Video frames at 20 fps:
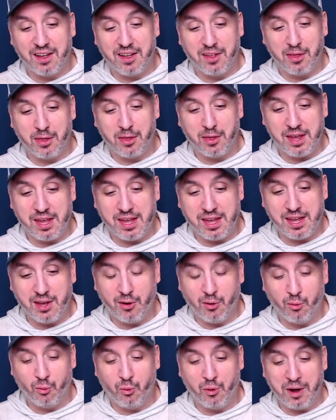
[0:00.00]
the
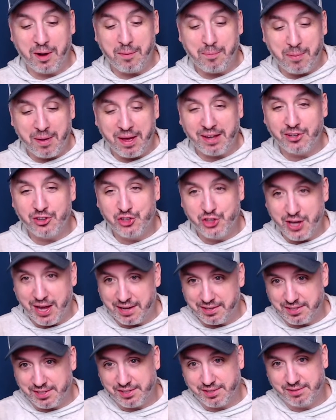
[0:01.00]
Winnipeg
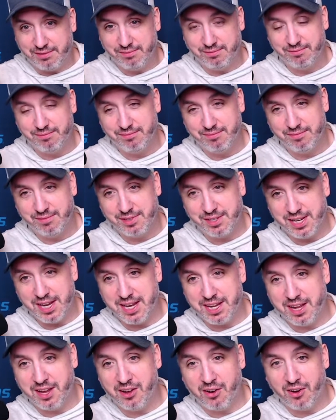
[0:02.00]
Jets
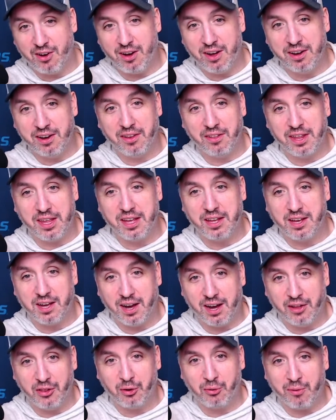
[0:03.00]
taking on the
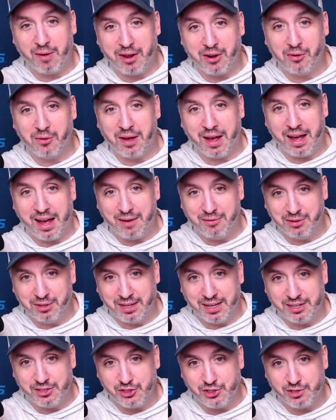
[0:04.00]
Colorado
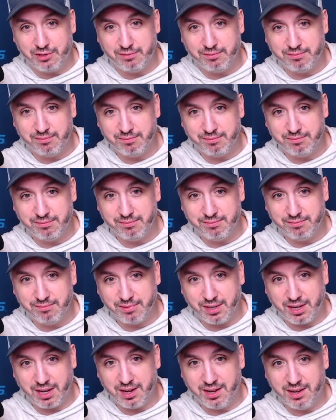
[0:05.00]
Avalanche.
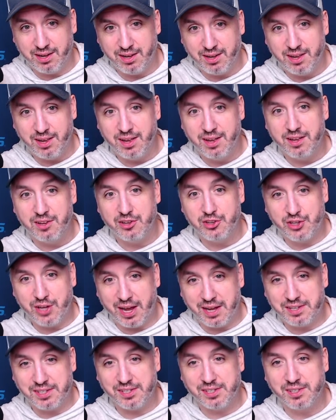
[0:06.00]
Okay.
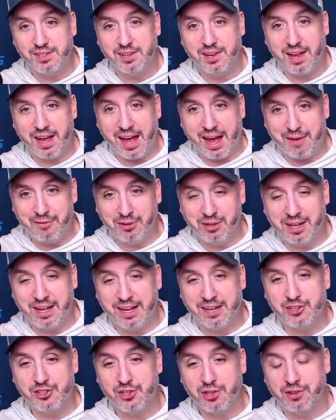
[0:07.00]
Jets,
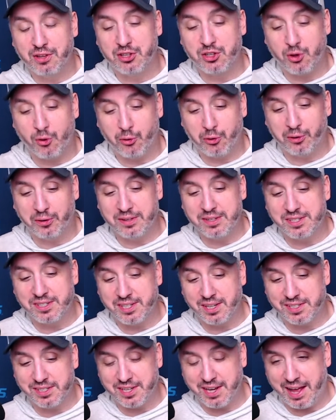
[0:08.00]
Avalanche, the total is
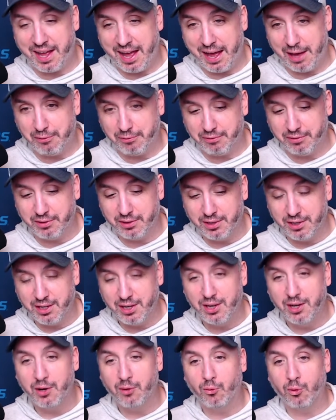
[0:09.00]
six and a half.
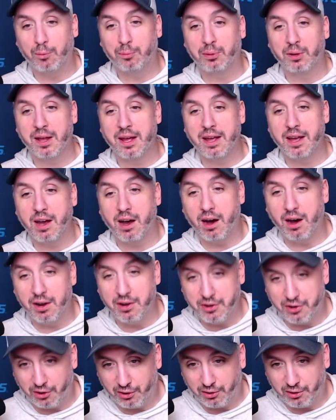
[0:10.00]
We're playing
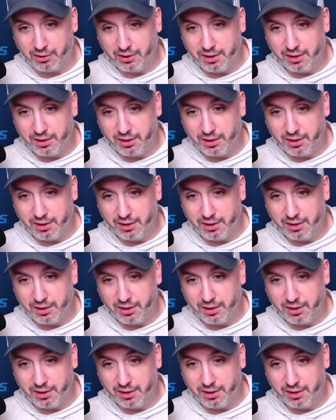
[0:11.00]
under.